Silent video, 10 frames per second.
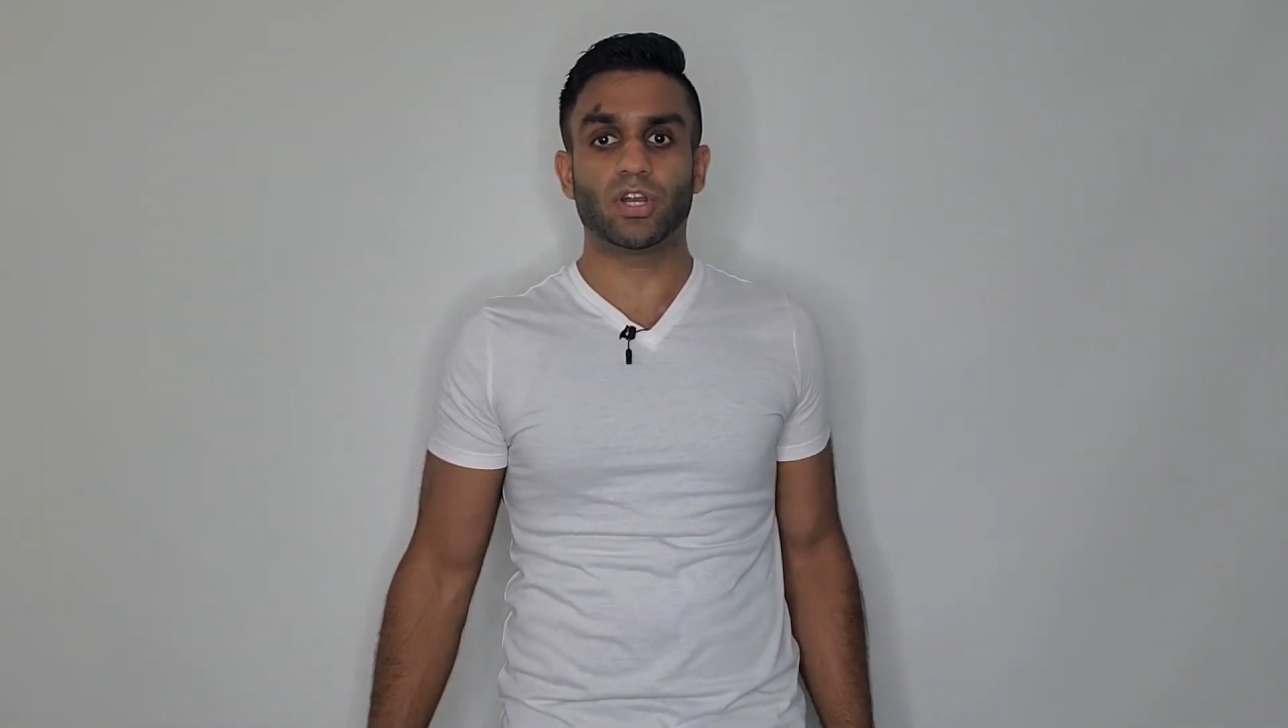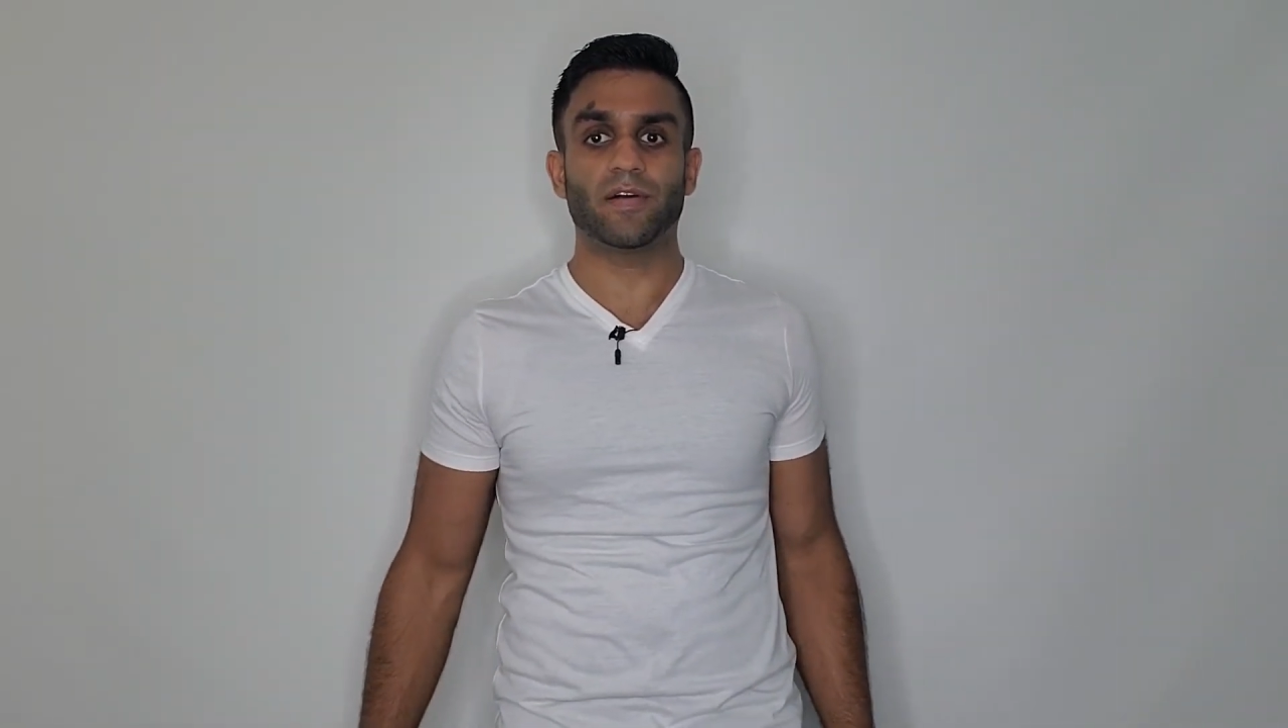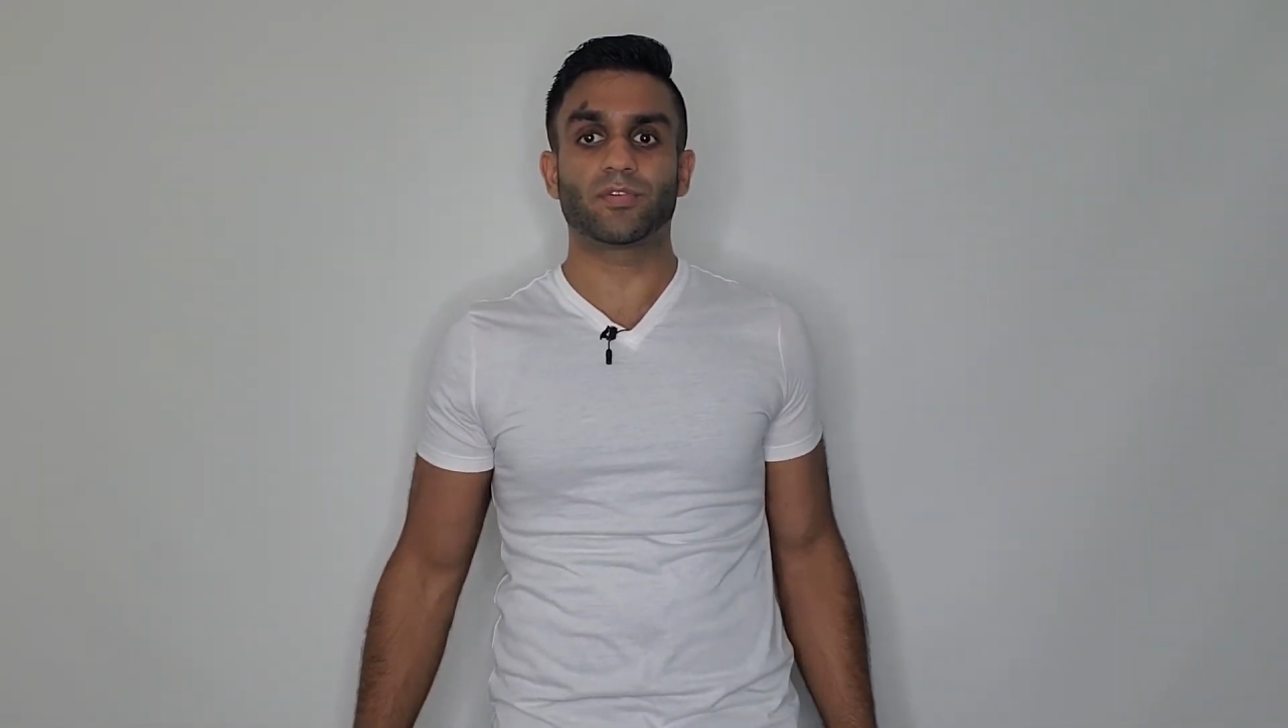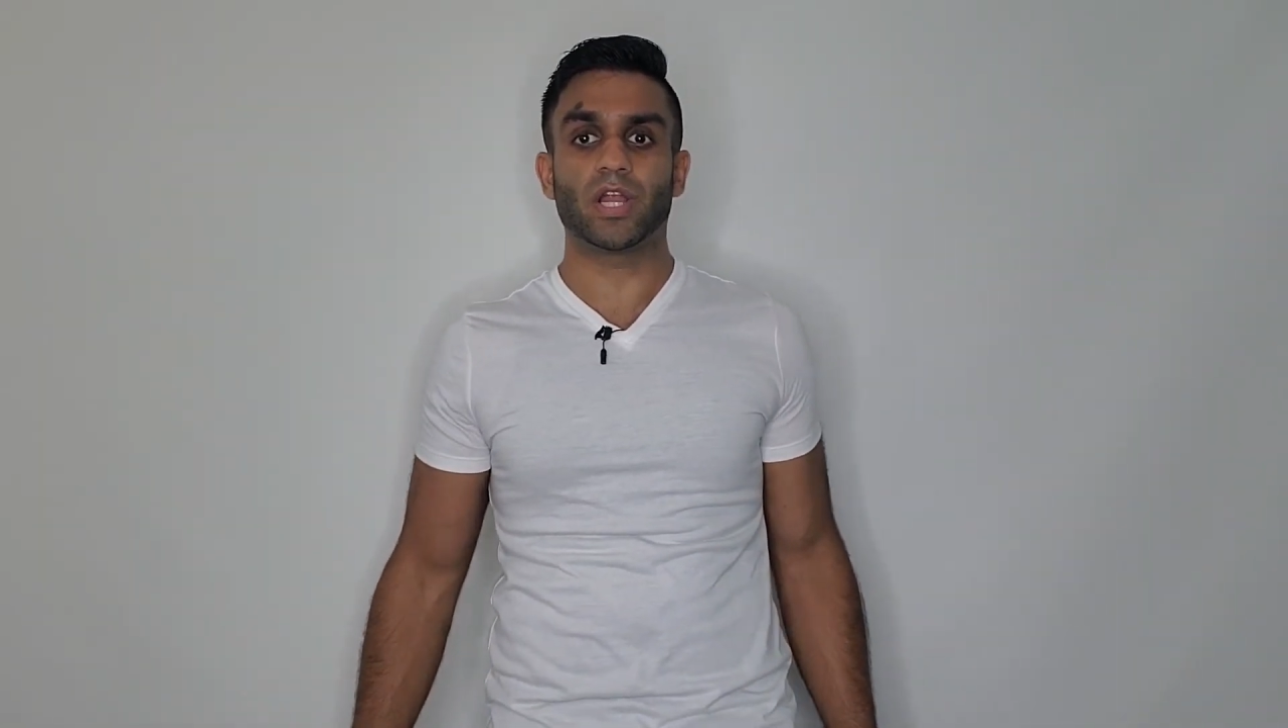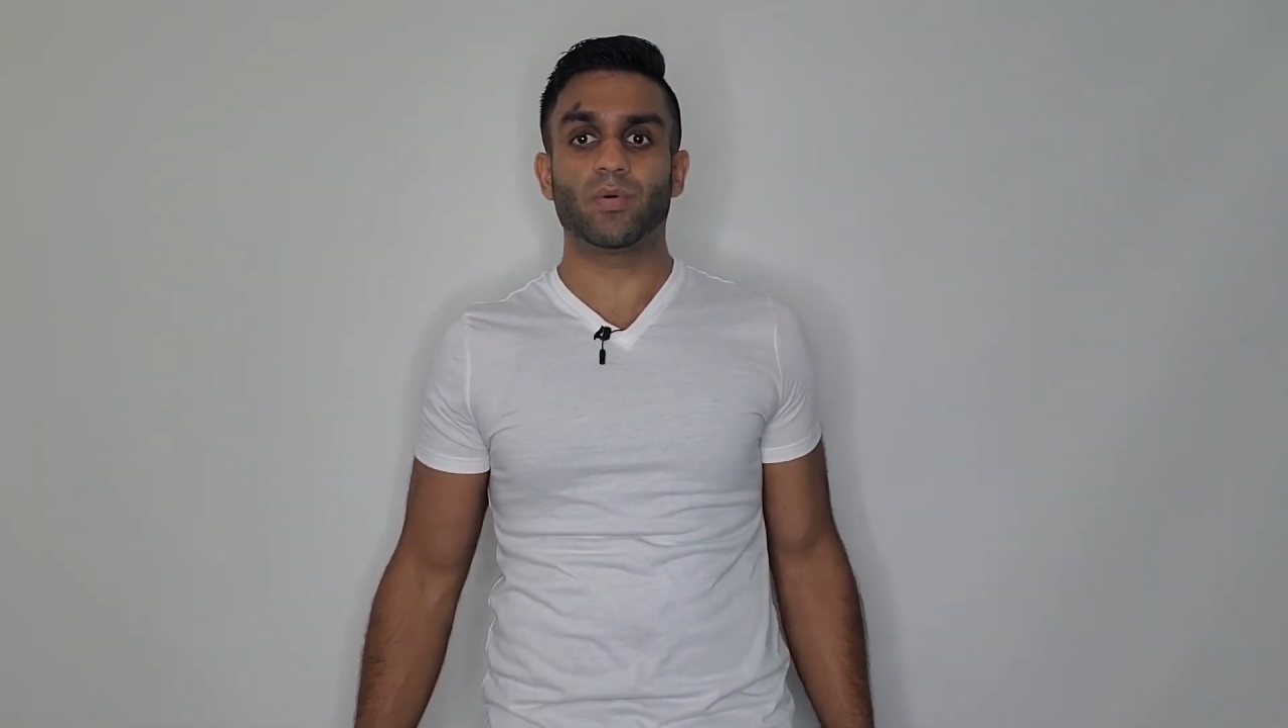Have
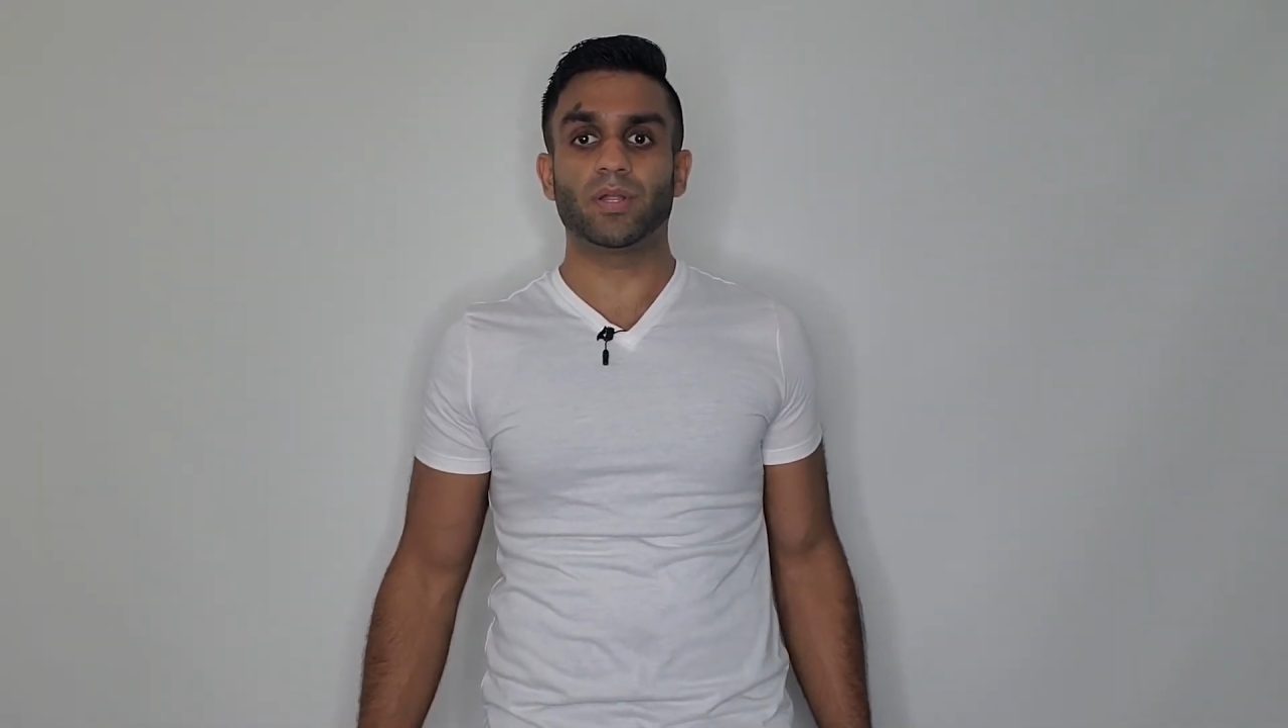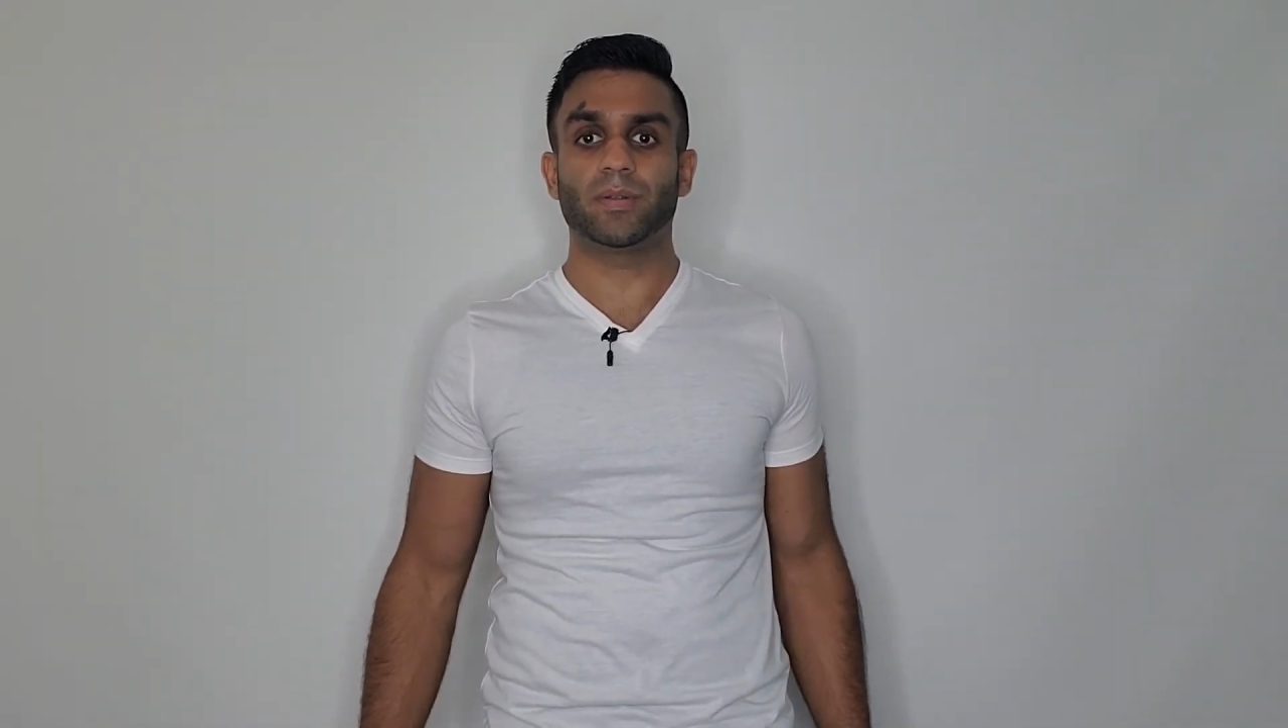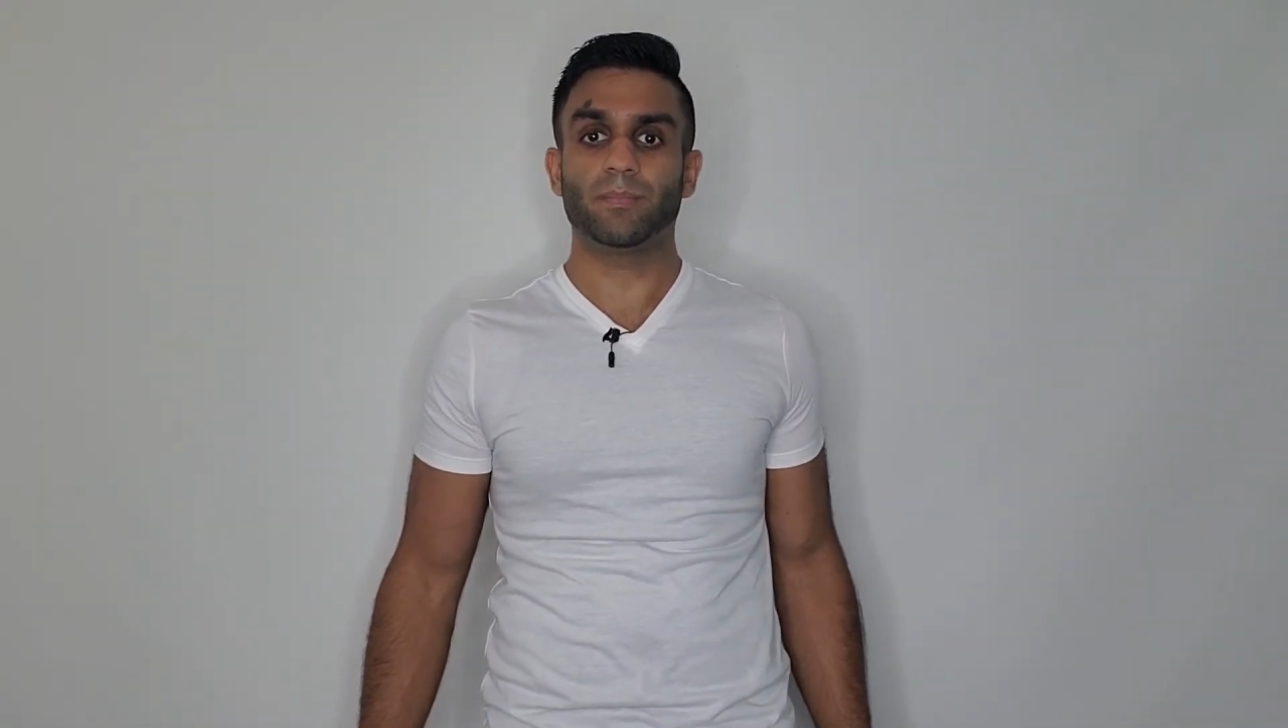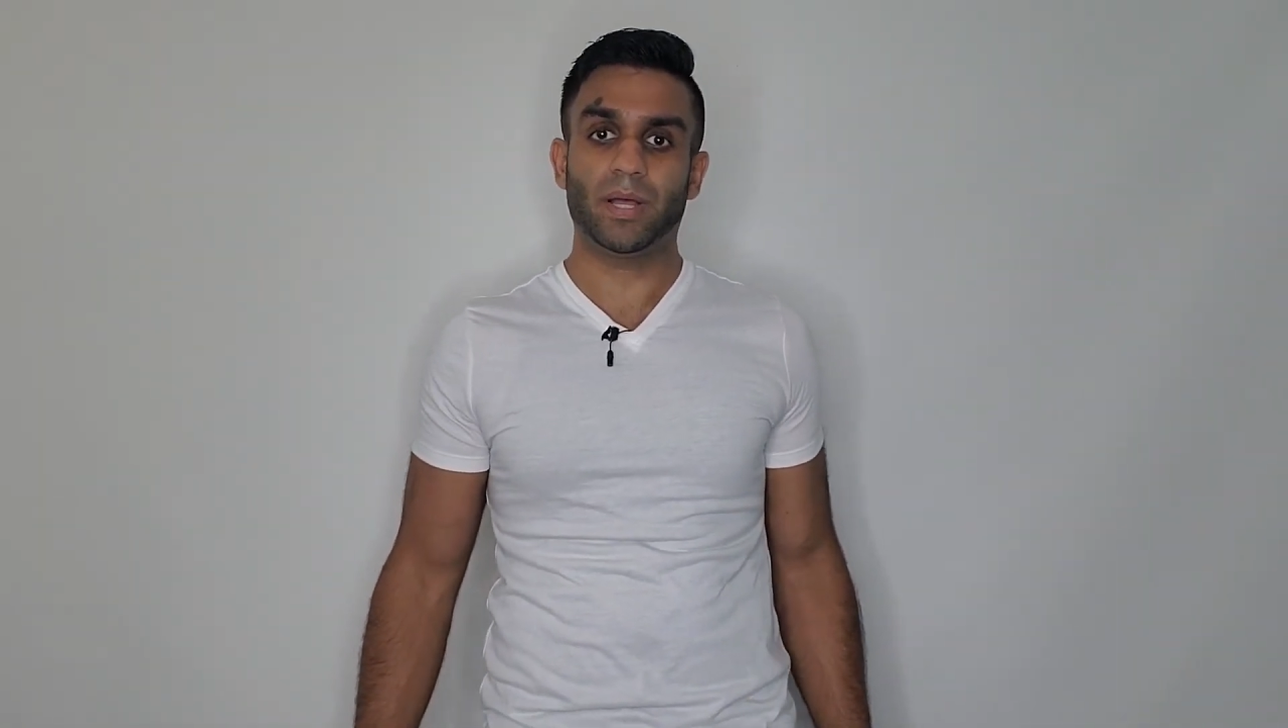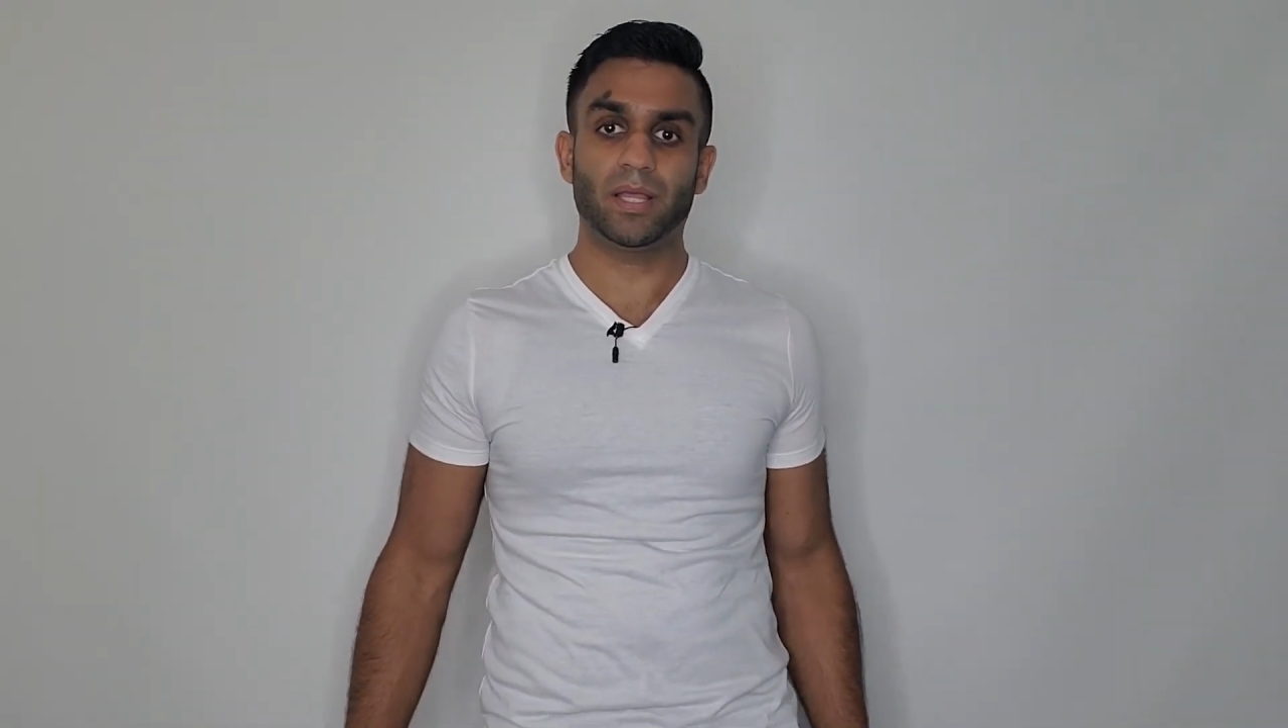a great one.
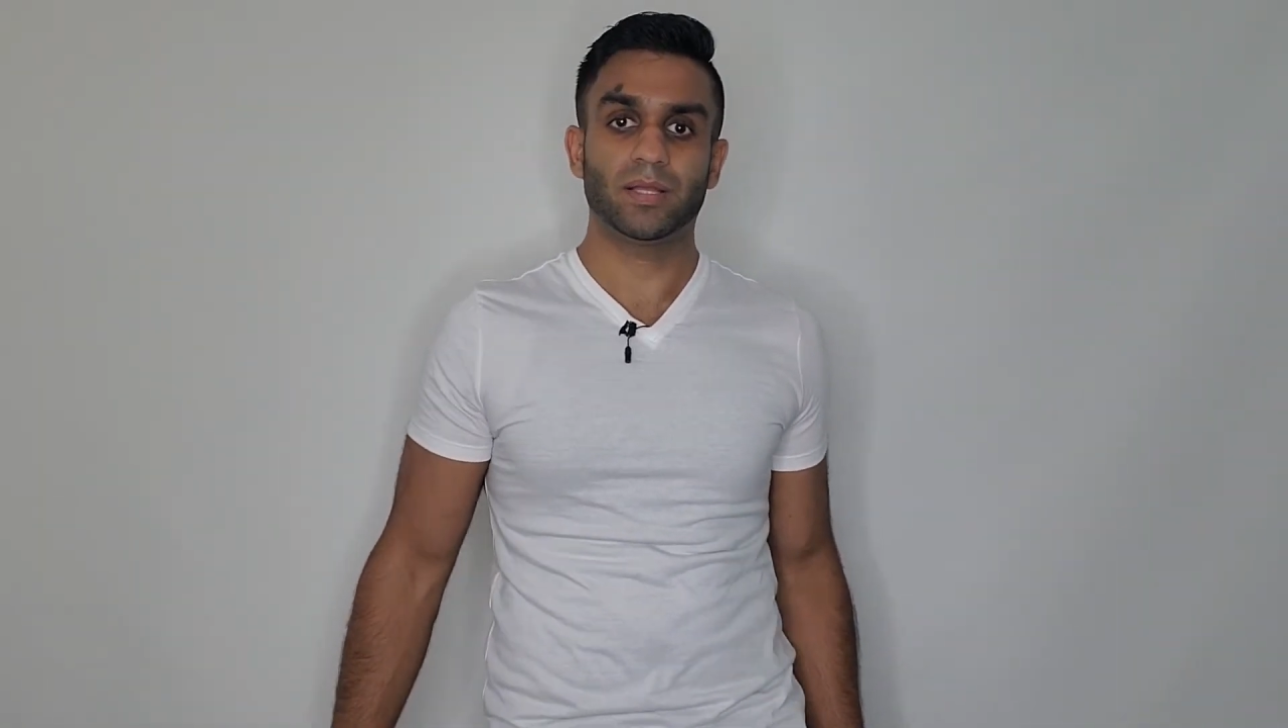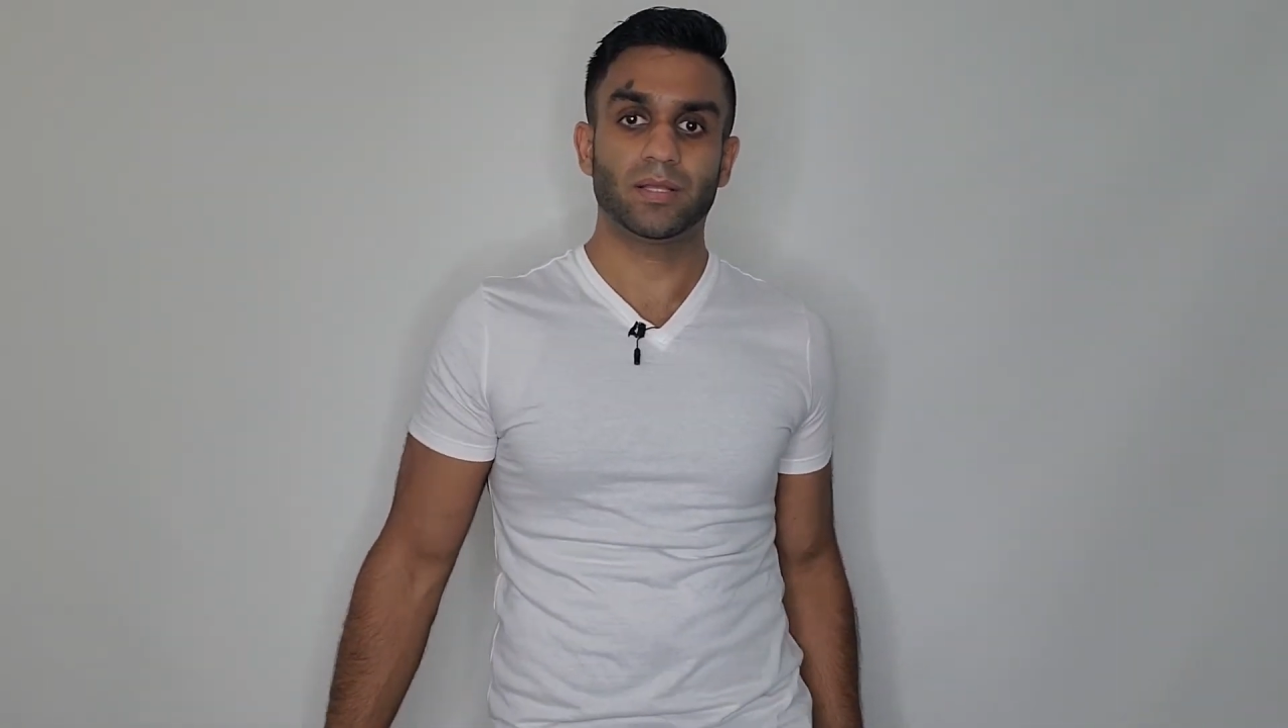Bye.